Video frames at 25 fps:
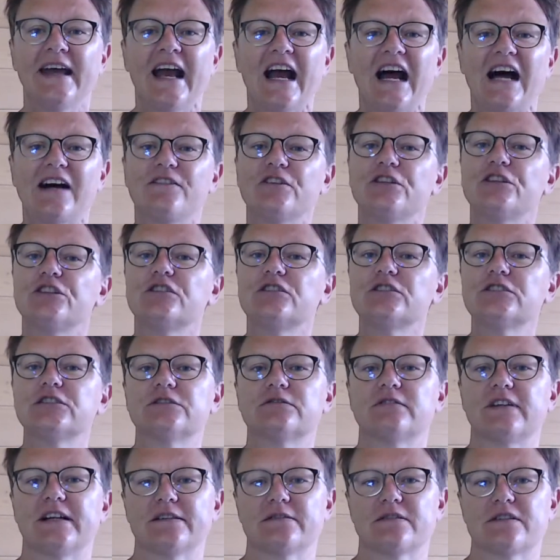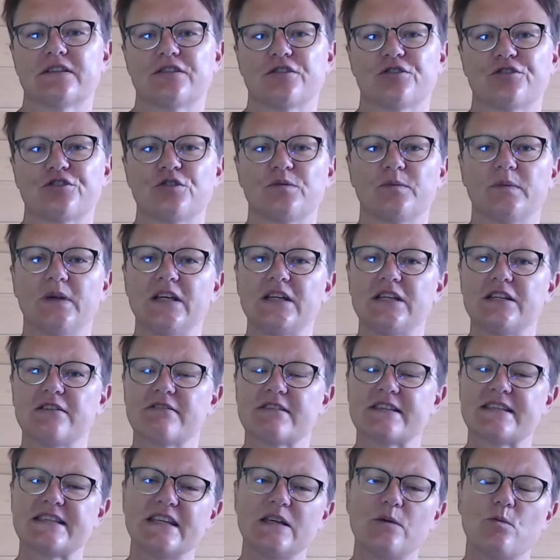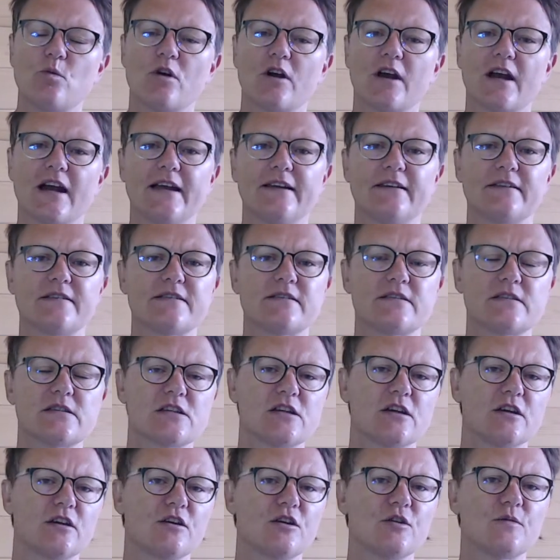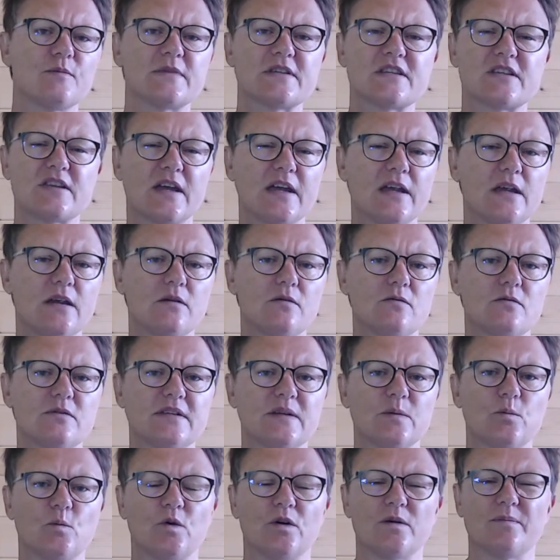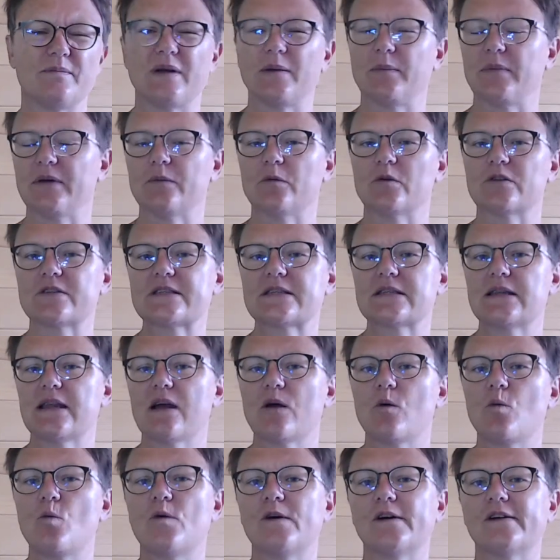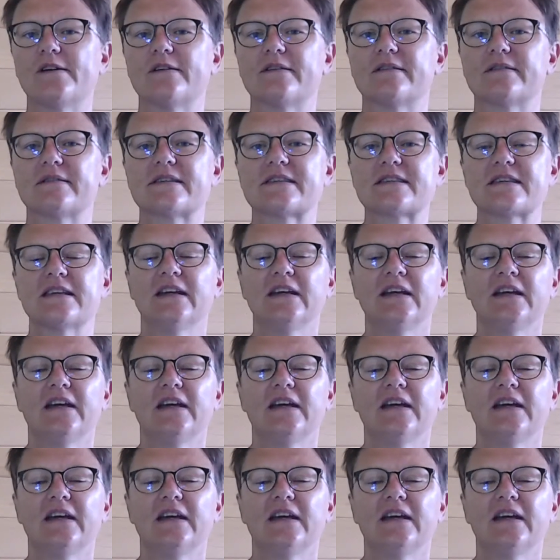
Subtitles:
have a look around social media and see what kind of terms they're using, what slang words.